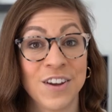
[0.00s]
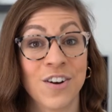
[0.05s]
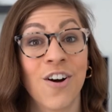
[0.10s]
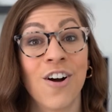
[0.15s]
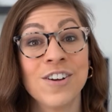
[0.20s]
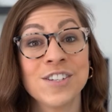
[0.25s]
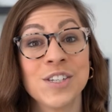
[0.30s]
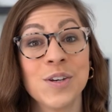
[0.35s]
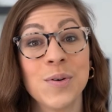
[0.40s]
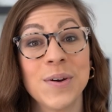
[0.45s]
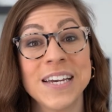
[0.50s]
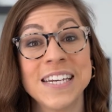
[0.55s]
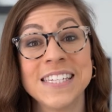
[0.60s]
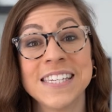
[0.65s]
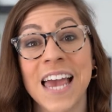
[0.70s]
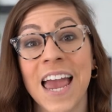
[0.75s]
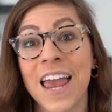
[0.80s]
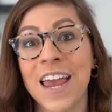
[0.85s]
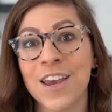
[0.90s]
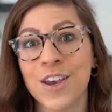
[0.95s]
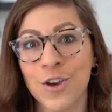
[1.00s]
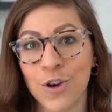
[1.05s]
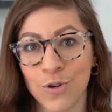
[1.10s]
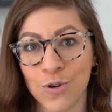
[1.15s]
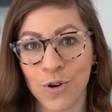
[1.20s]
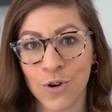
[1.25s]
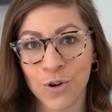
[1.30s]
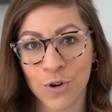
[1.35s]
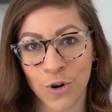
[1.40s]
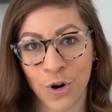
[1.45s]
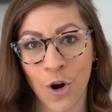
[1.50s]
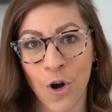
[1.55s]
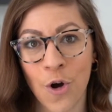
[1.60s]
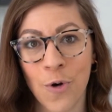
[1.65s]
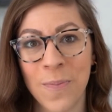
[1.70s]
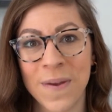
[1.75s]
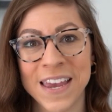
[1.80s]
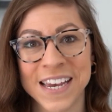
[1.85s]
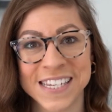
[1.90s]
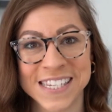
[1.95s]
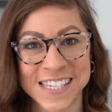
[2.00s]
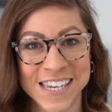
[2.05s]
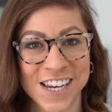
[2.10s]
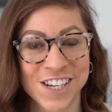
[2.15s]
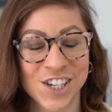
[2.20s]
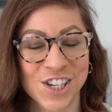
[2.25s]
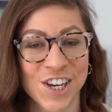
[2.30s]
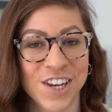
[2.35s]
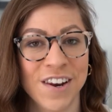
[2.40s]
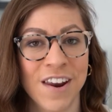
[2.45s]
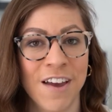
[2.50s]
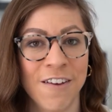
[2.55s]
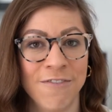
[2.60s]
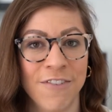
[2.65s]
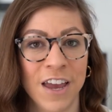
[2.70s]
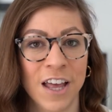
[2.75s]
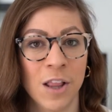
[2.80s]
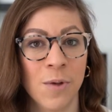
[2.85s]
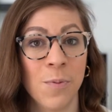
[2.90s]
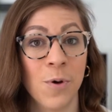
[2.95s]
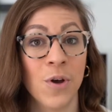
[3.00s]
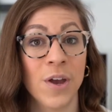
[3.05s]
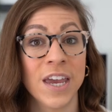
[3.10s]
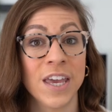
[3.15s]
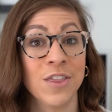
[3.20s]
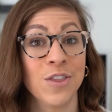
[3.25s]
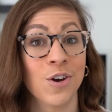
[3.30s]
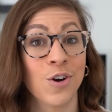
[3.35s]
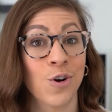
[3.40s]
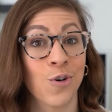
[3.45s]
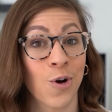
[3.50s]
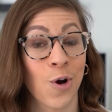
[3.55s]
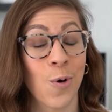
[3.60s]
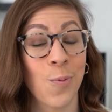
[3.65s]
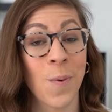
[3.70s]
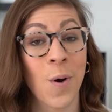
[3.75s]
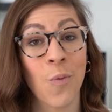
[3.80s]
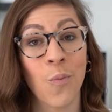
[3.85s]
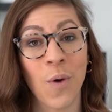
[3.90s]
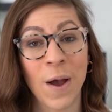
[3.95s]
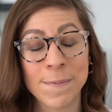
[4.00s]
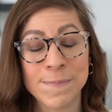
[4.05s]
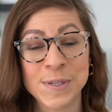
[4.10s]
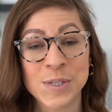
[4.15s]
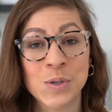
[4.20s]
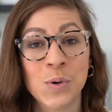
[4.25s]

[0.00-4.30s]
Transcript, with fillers: There also is a Google Chrome extension available in the Chrome Web